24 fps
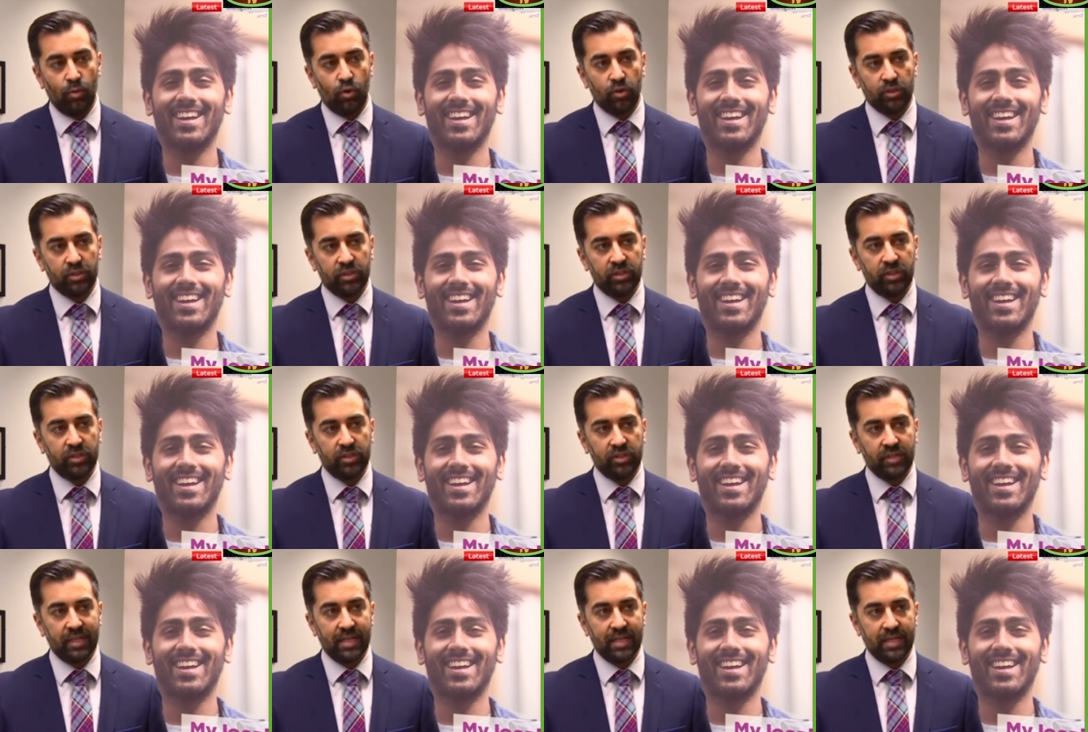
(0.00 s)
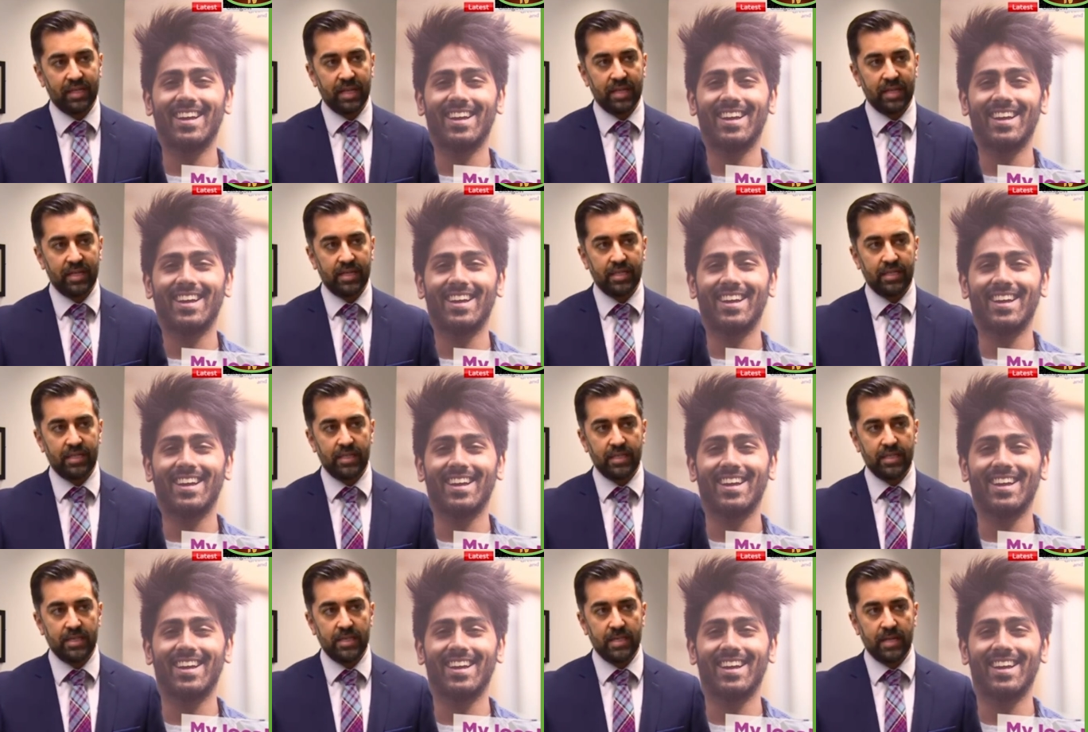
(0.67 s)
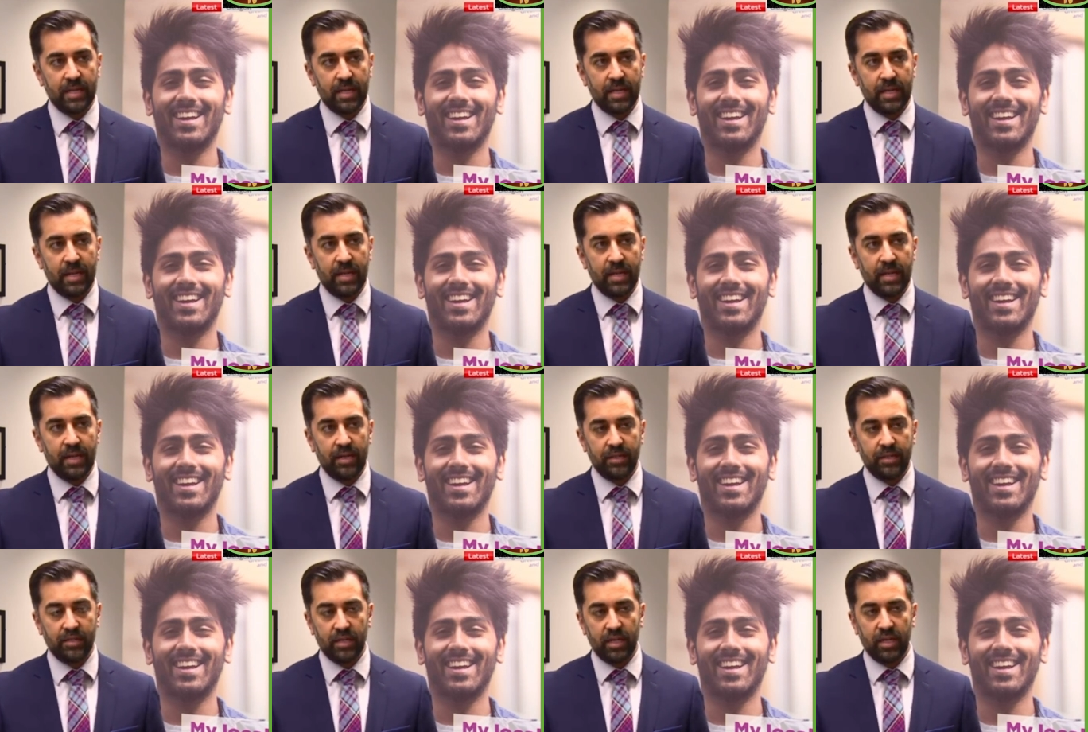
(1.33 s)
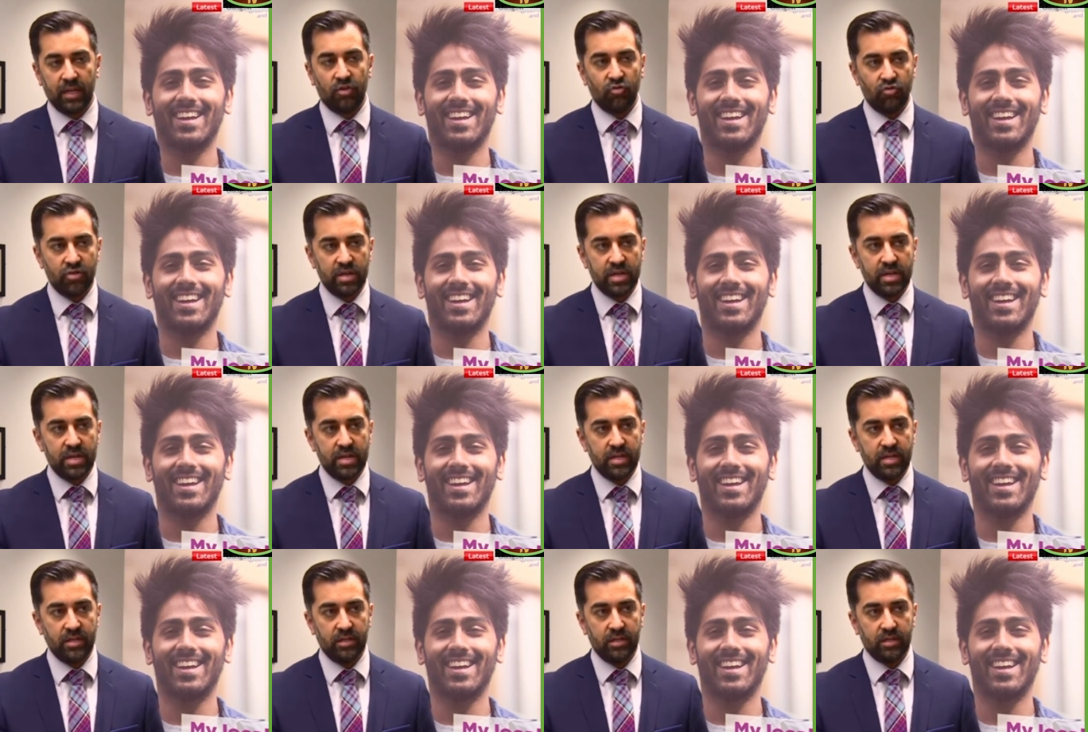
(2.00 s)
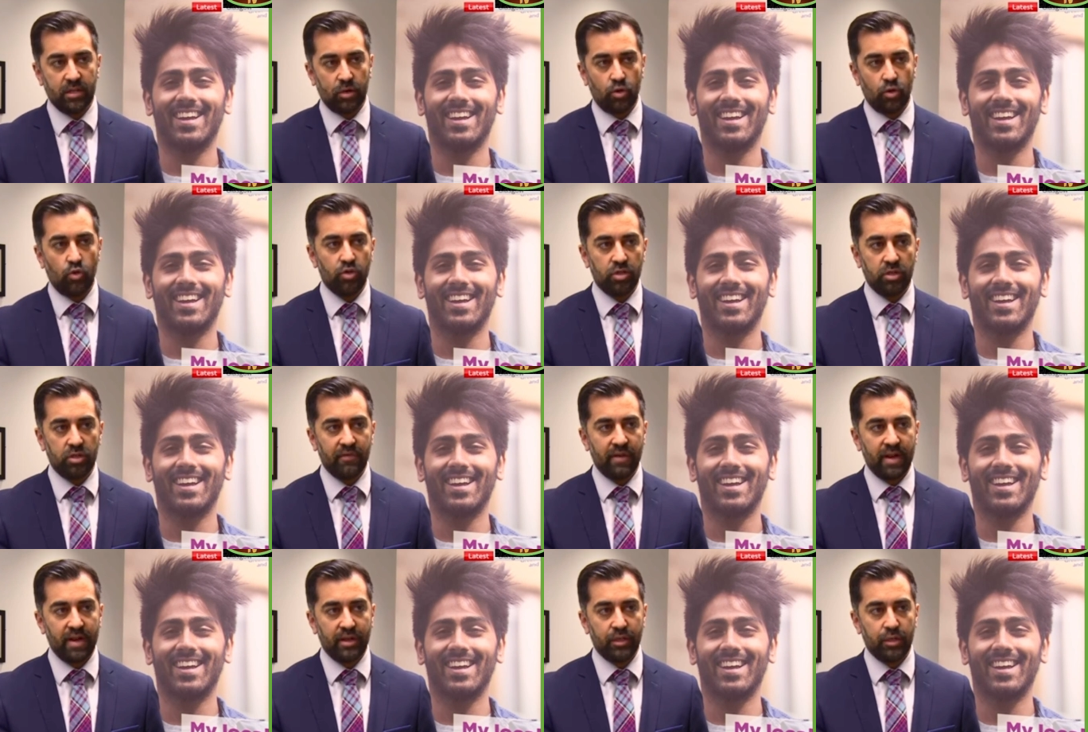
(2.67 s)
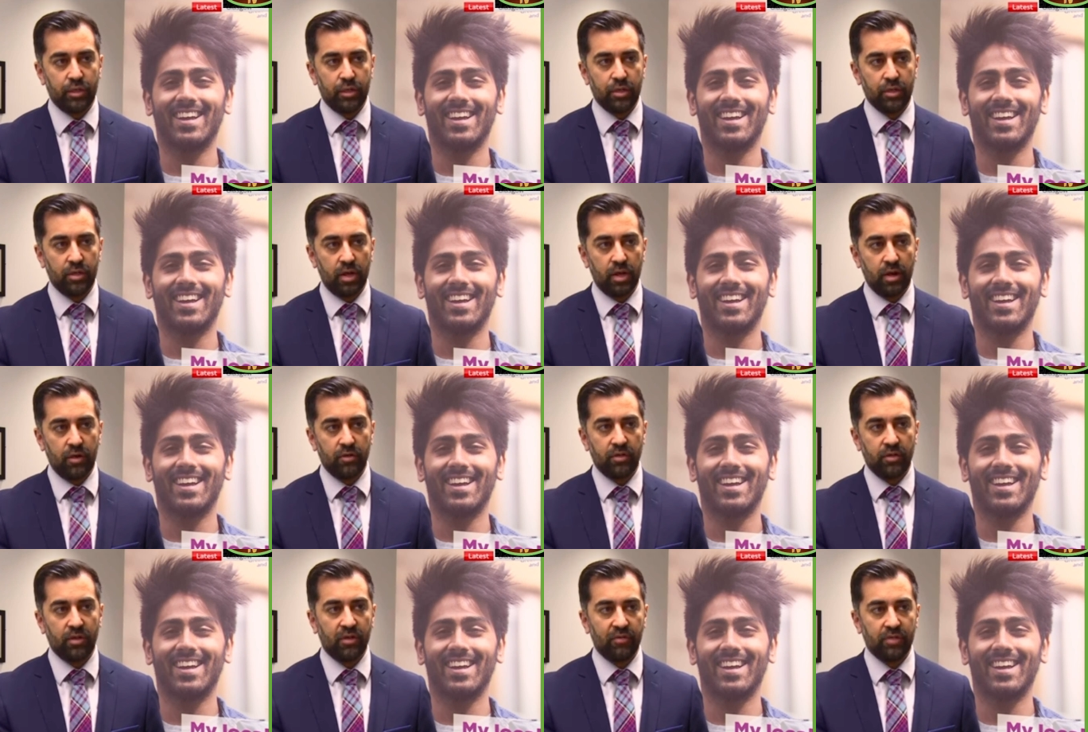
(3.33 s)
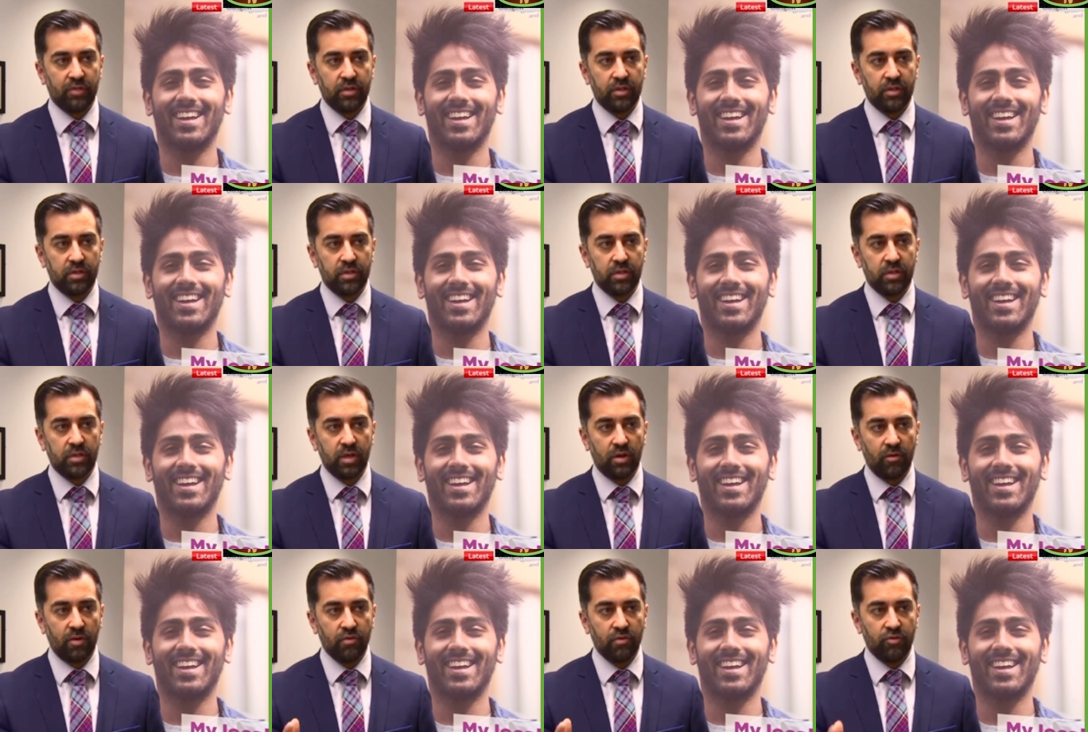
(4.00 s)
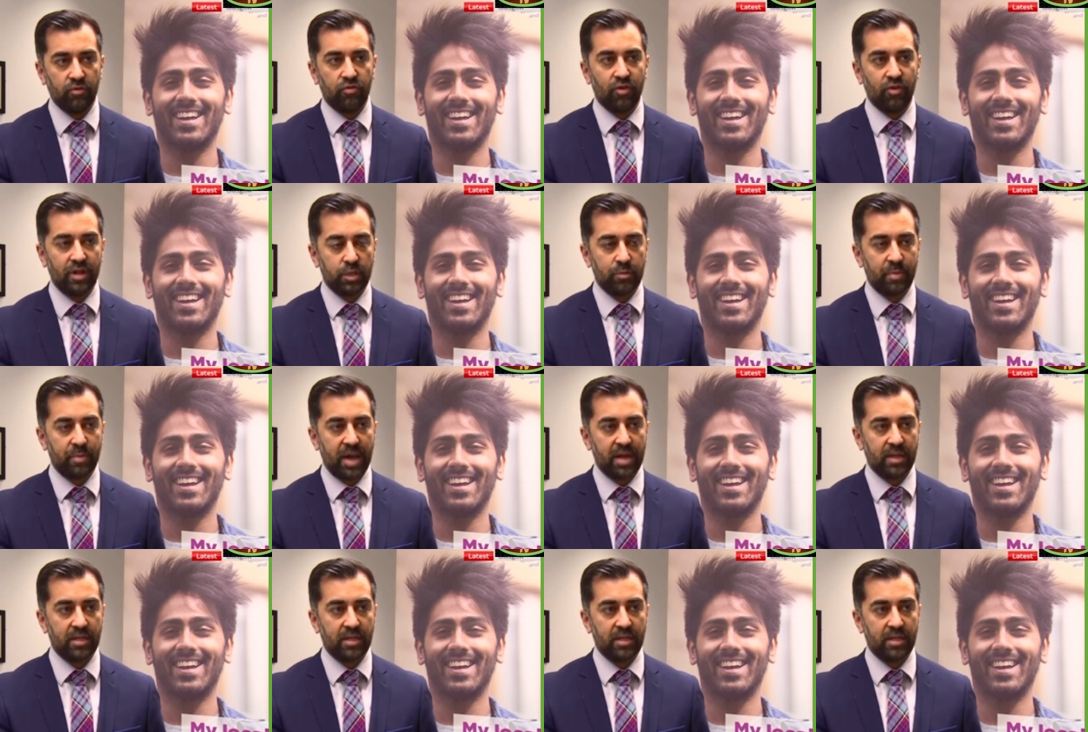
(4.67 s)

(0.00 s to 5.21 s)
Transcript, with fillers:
Speaker 1: and the public are therefore advised to exercise caution if discussing it on social media.